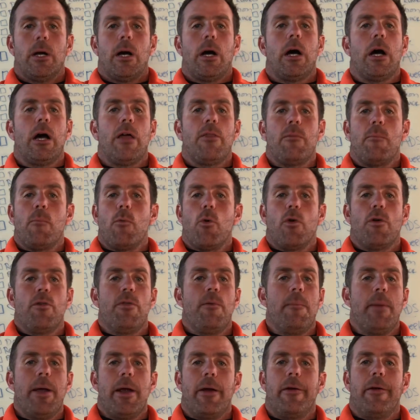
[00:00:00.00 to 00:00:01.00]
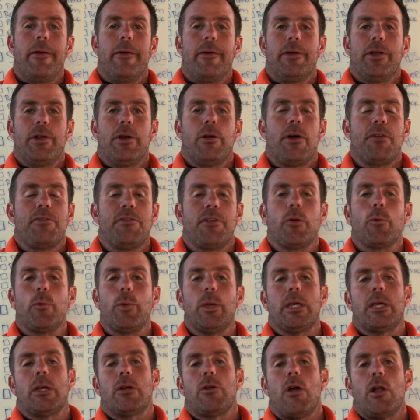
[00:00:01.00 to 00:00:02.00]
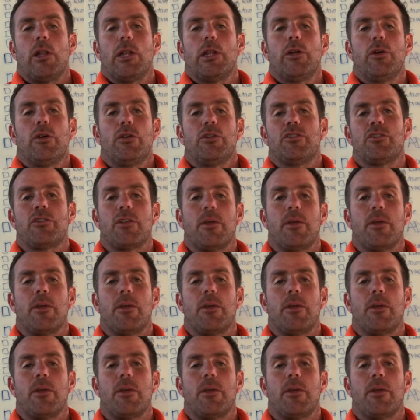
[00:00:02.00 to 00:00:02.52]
The more the merrier. I think we can all learn